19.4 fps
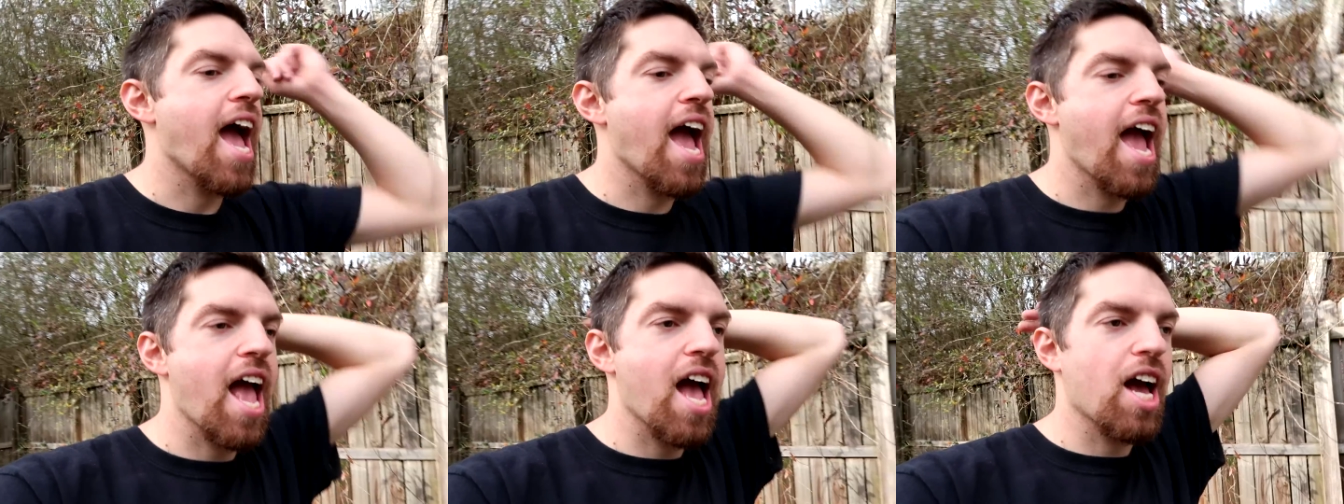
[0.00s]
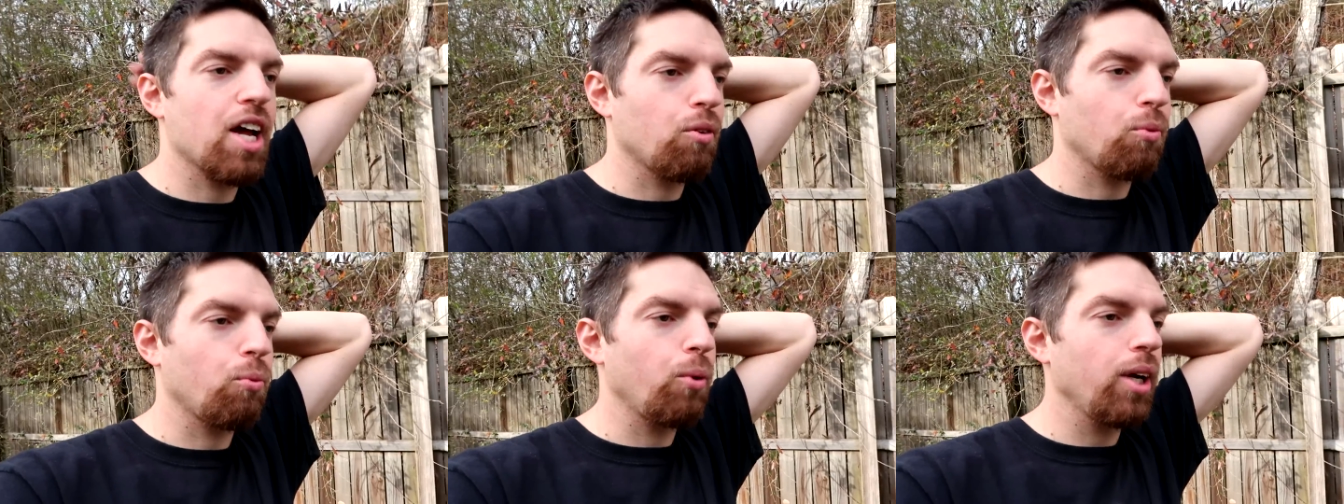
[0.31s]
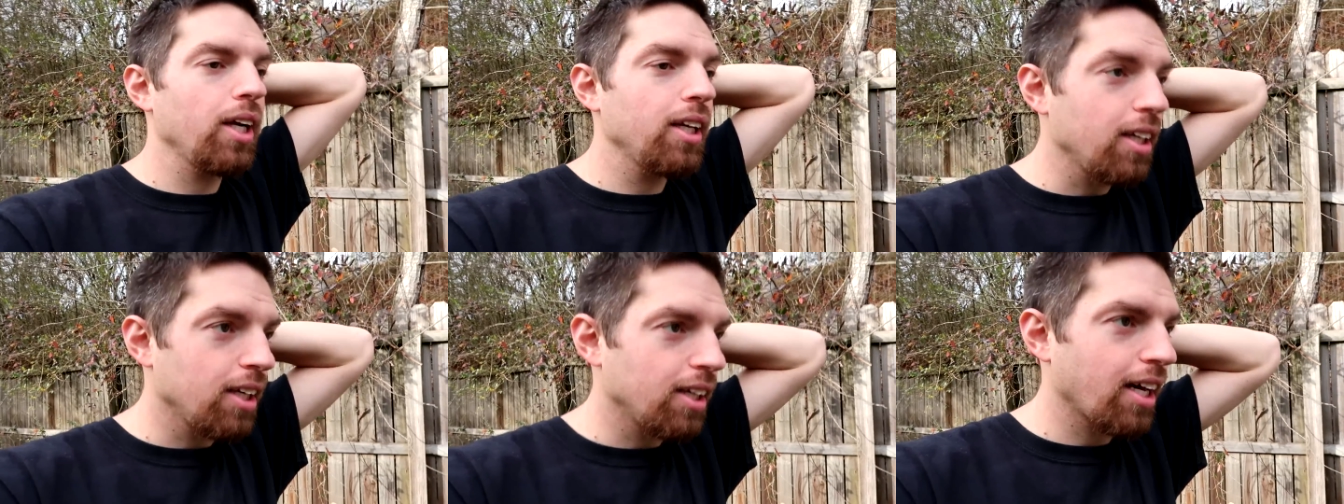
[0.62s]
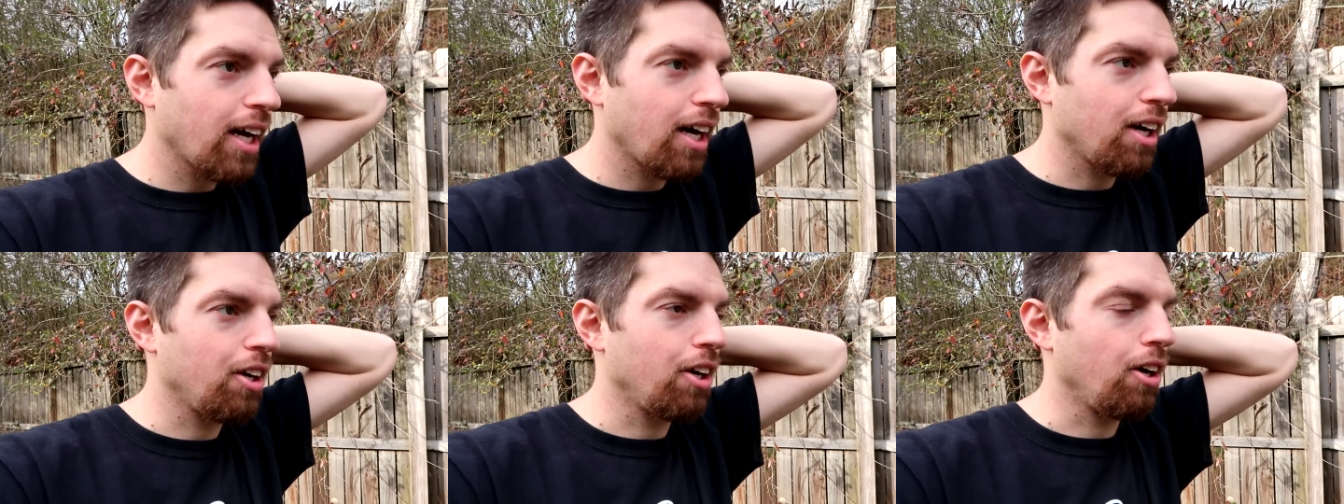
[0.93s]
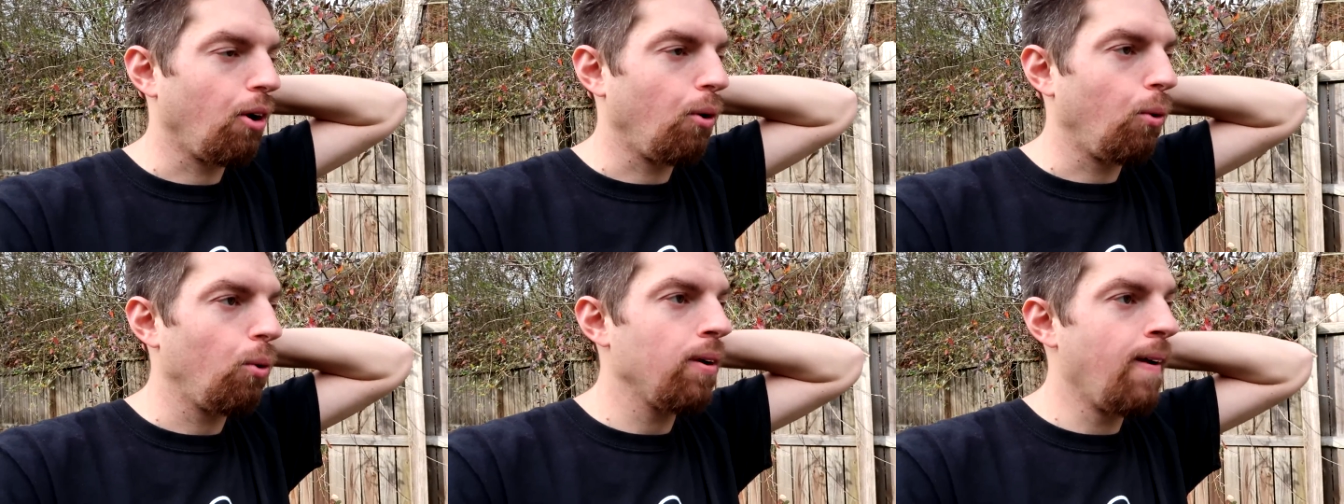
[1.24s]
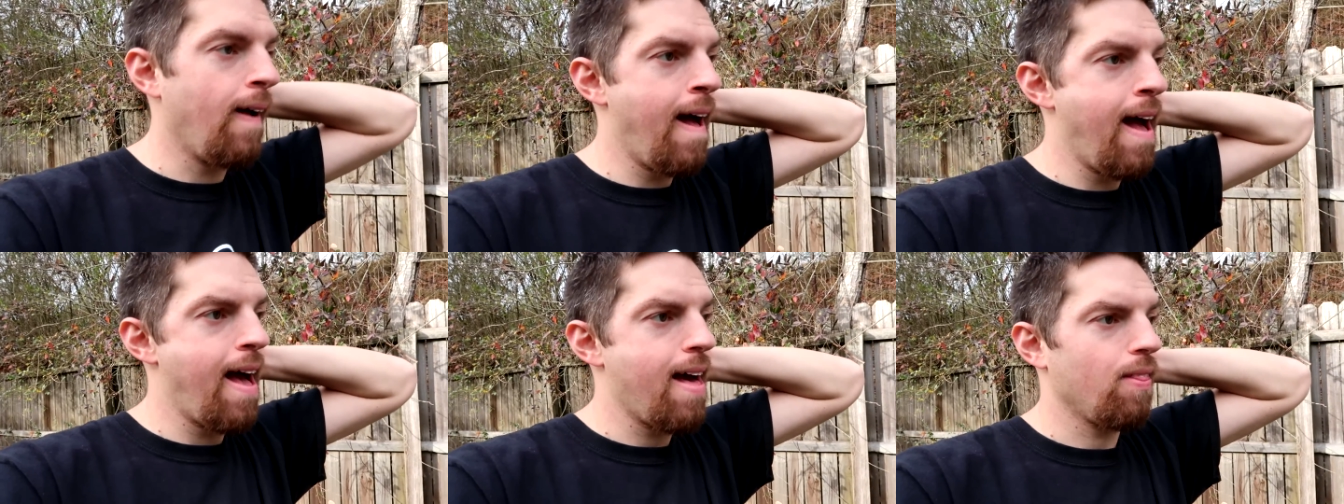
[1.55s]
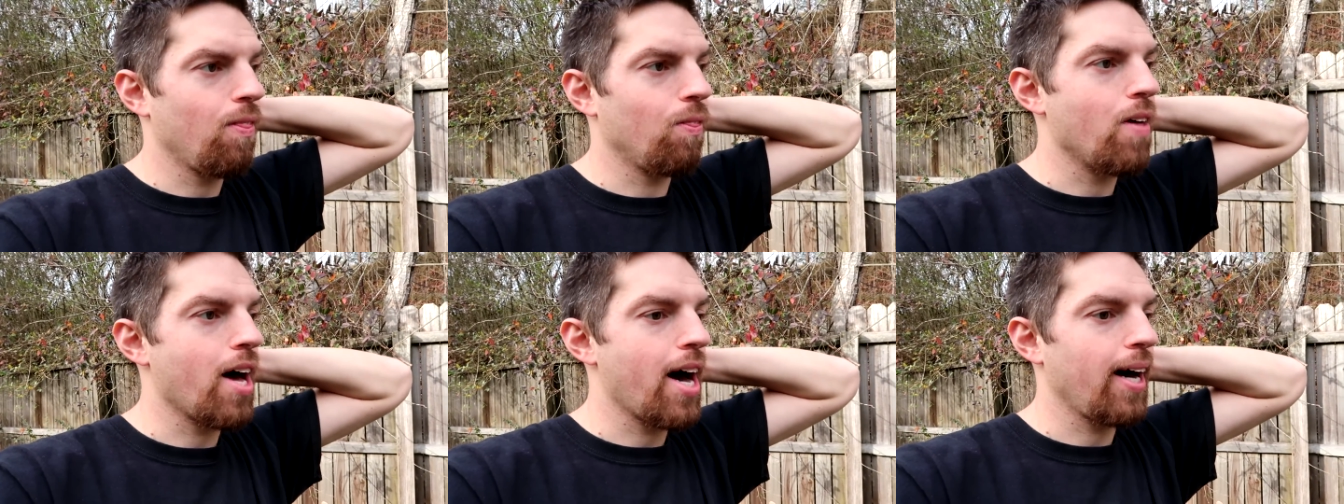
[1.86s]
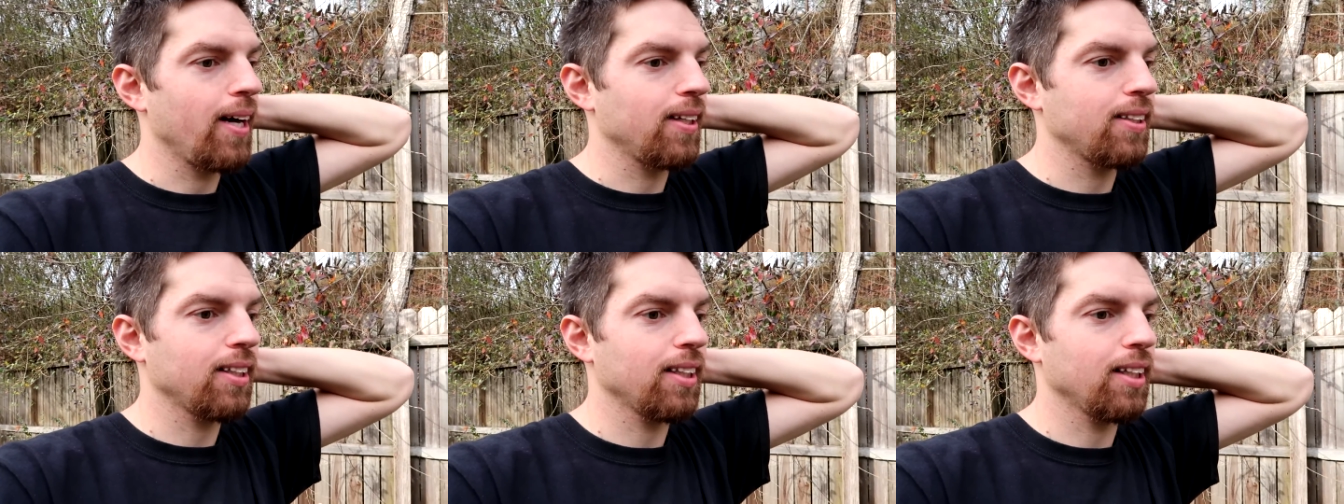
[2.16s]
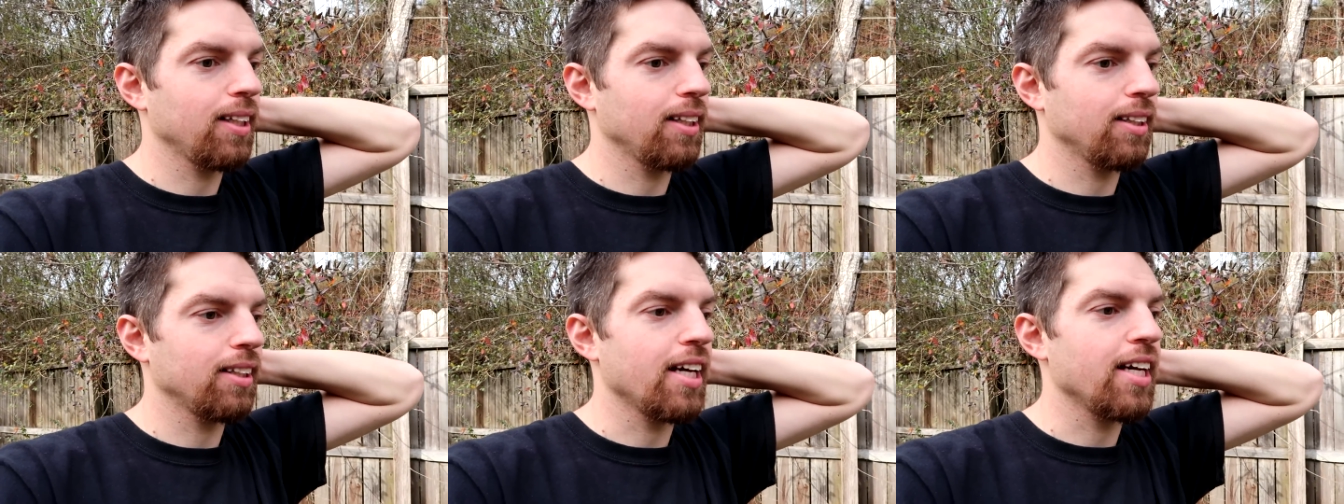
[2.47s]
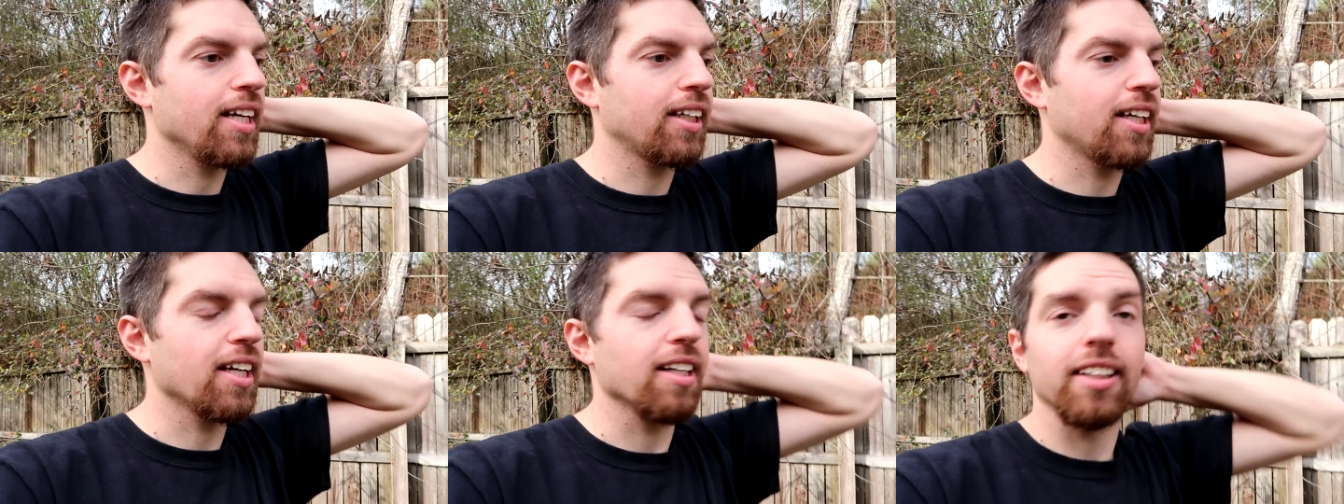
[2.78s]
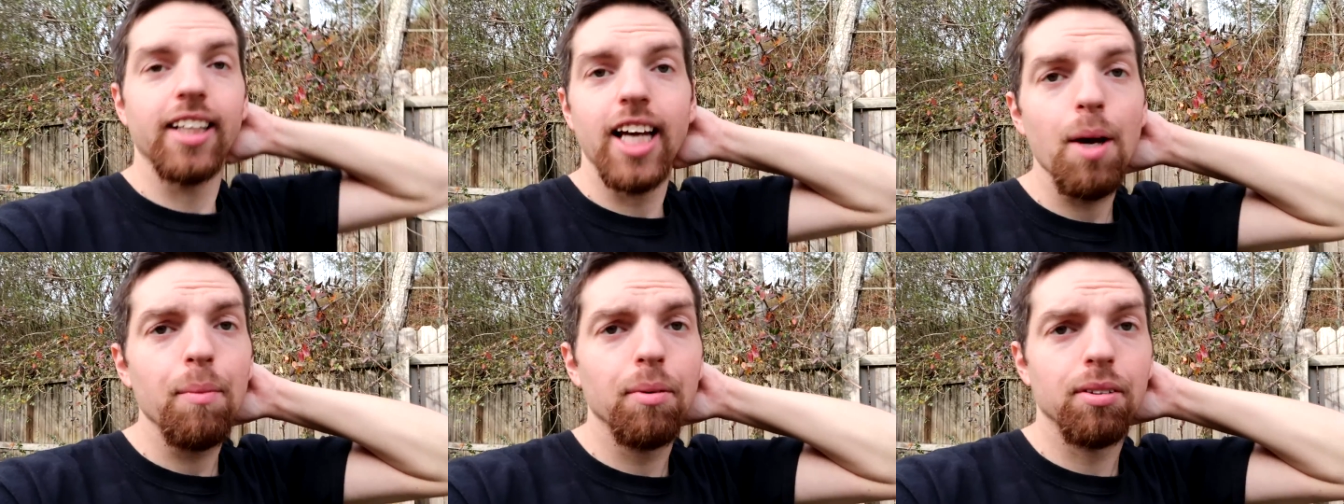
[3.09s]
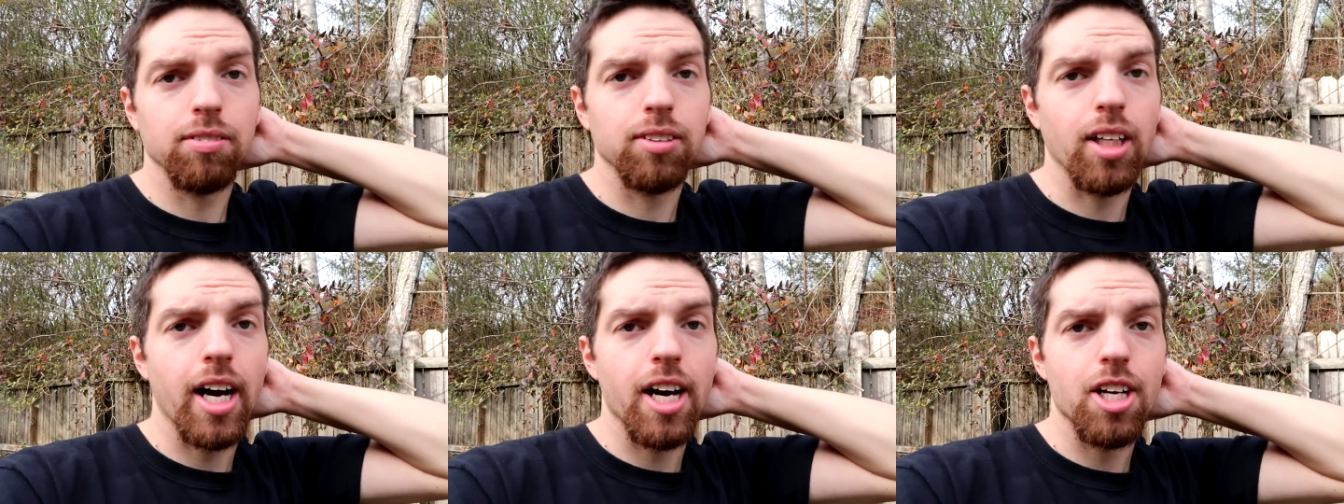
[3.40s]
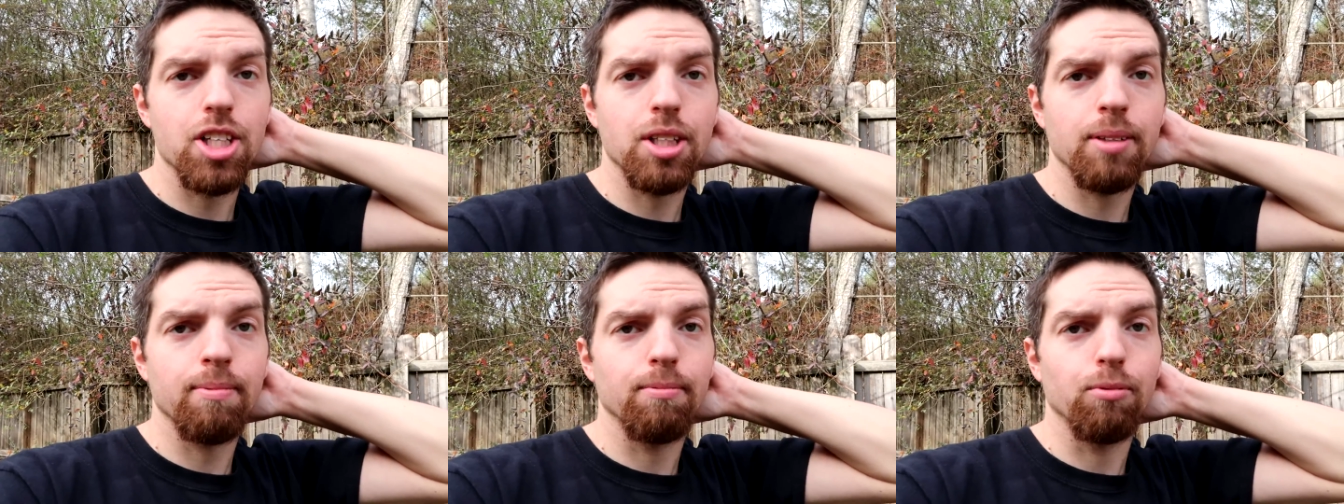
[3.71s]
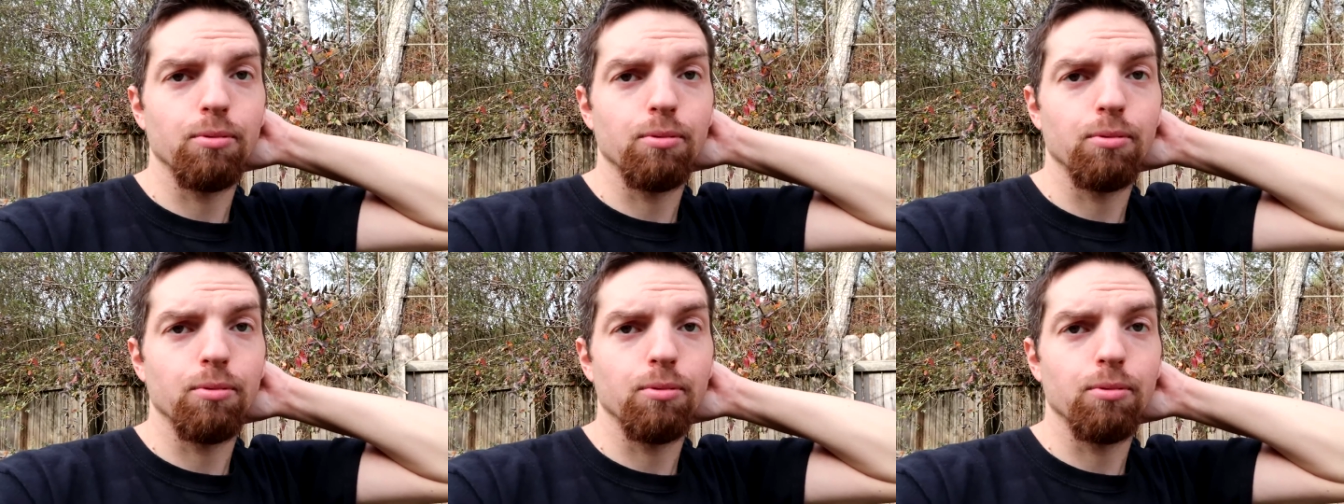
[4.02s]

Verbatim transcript: and we did not know that they can camouflage